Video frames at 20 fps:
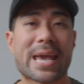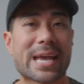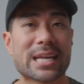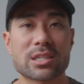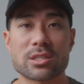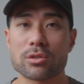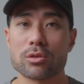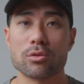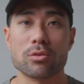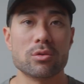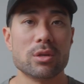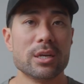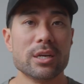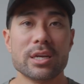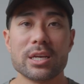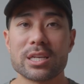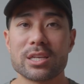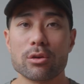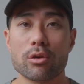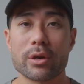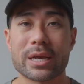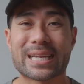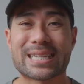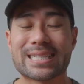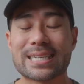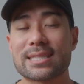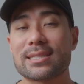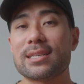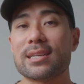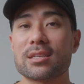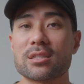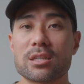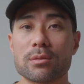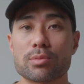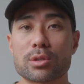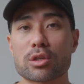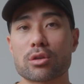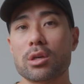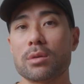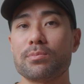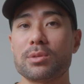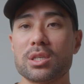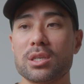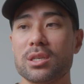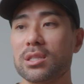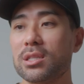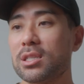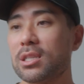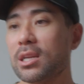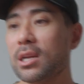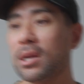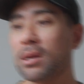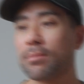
cancel your existing subscriptions.